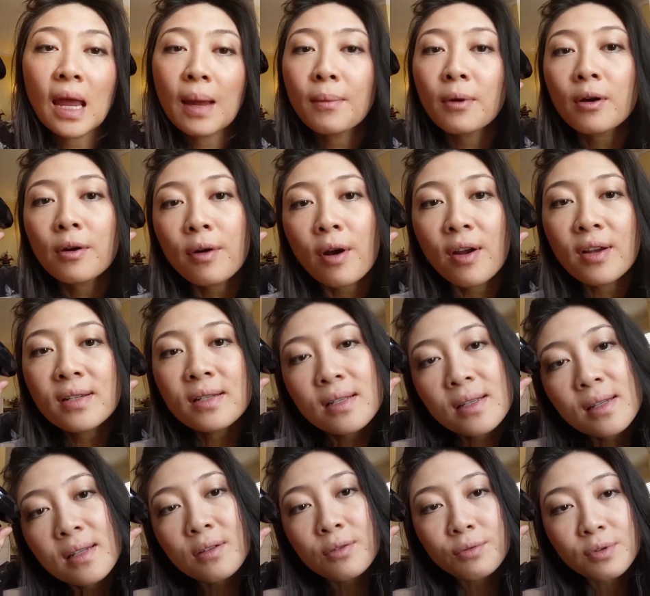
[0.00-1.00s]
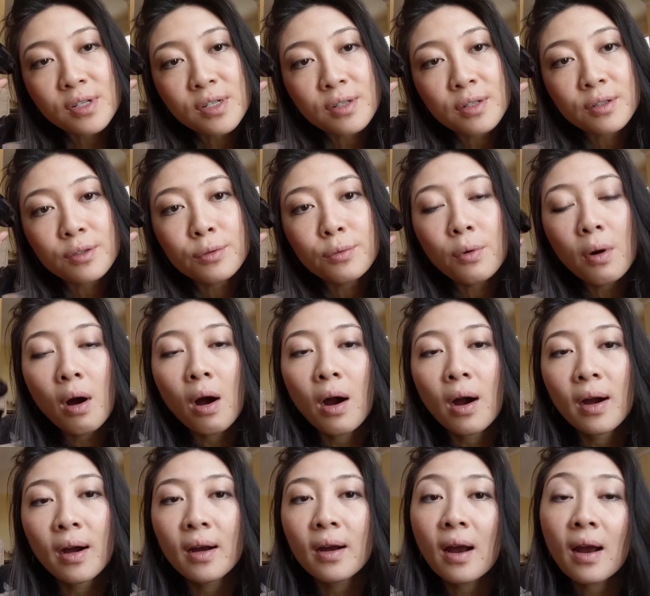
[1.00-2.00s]
came across this Crystal
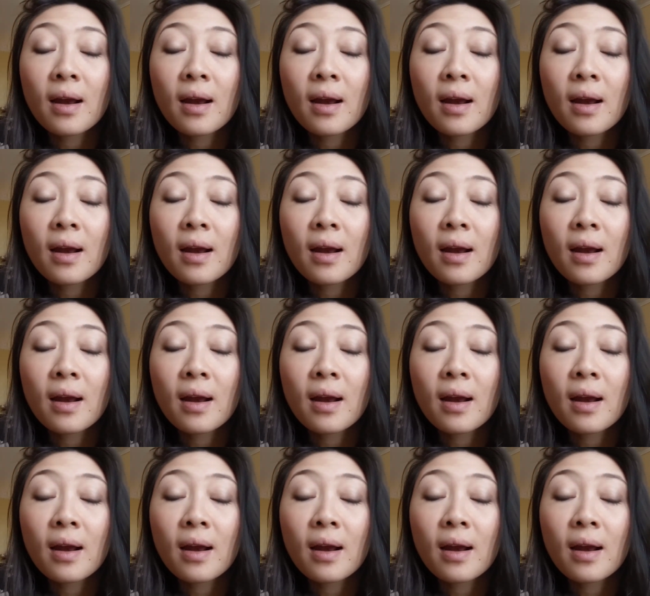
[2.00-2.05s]
Noir